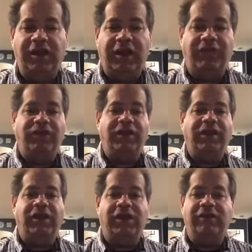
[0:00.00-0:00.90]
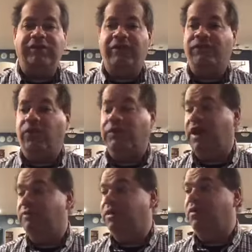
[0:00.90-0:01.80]
An FTE is a
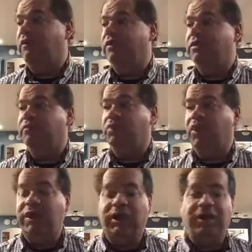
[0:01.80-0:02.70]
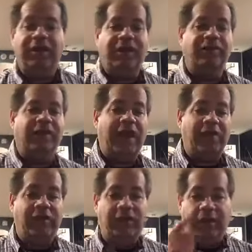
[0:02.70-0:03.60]
full-time equivalent employee, and that is
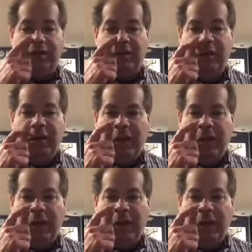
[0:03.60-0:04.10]
calculated